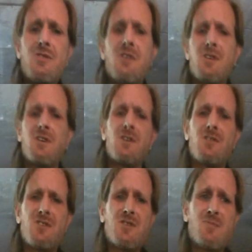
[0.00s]
and, and
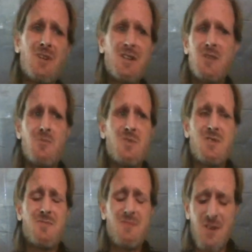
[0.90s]
it seemed like it
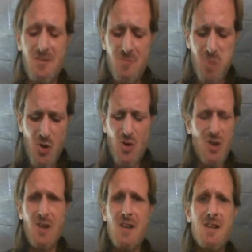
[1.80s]
was
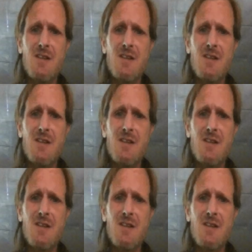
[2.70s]
percolating,